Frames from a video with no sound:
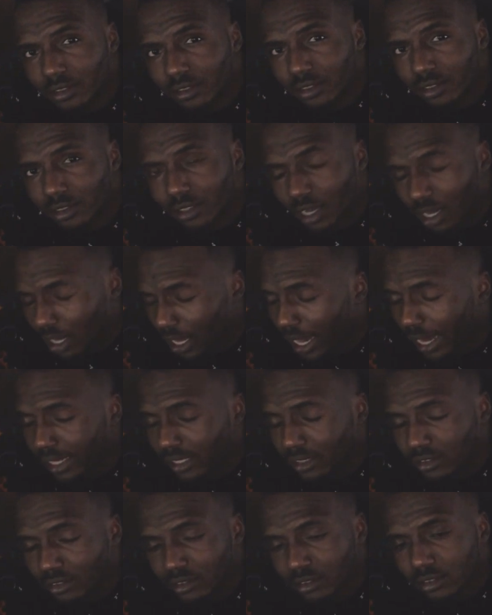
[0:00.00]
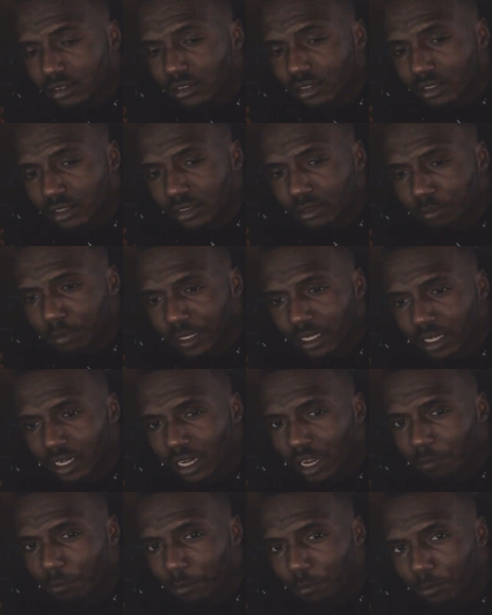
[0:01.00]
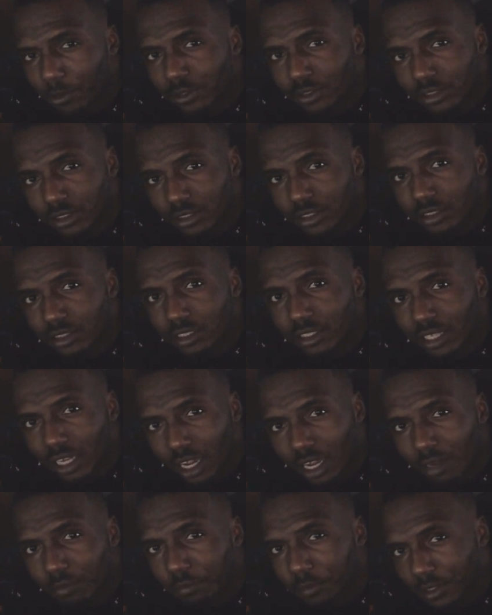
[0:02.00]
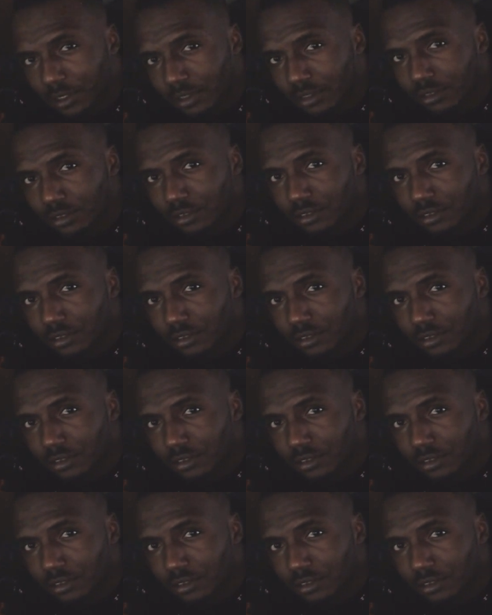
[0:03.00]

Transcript: The likes mean a lot, but mostly the comments.